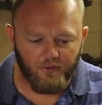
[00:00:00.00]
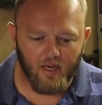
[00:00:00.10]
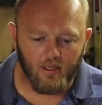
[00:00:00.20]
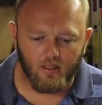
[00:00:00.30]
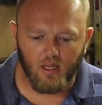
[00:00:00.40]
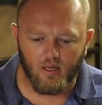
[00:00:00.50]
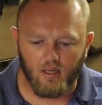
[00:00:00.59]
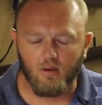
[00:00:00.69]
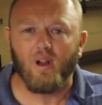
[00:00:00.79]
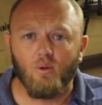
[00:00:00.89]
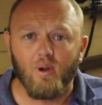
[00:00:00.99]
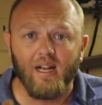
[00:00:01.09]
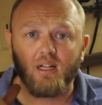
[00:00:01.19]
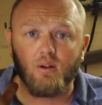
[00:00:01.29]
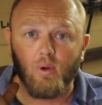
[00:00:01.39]
find it. And
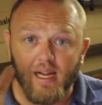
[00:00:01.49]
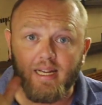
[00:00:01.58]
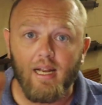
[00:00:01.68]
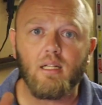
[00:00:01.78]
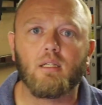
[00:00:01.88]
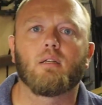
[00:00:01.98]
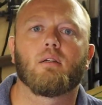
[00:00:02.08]
when I get it,